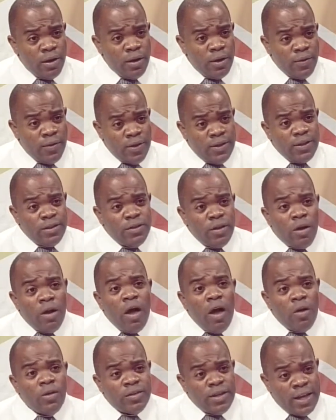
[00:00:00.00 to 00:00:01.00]
This is the
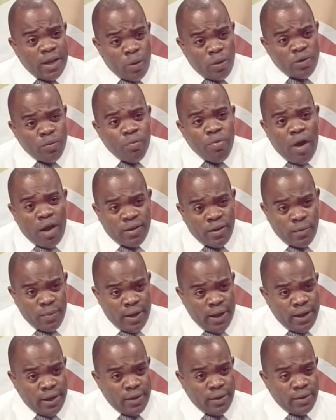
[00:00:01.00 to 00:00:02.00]
house that I was brought up
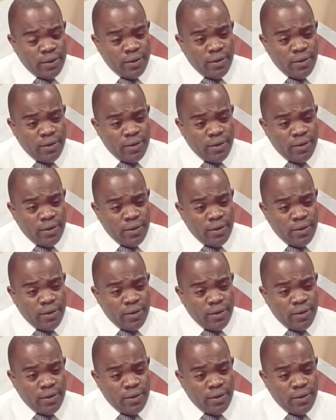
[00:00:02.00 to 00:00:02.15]
in.